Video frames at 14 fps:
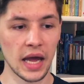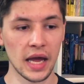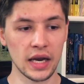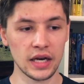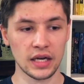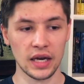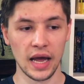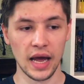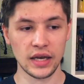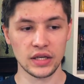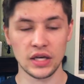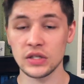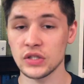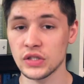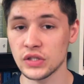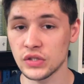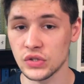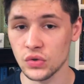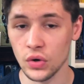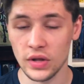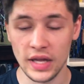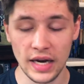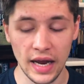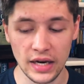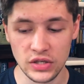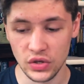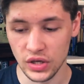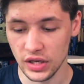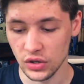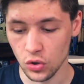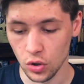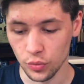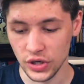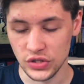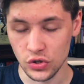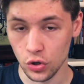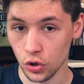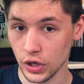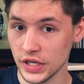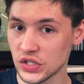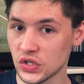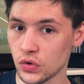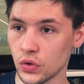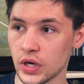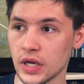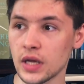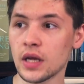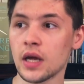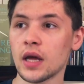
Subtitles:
And it tells a story that actually incorporates her history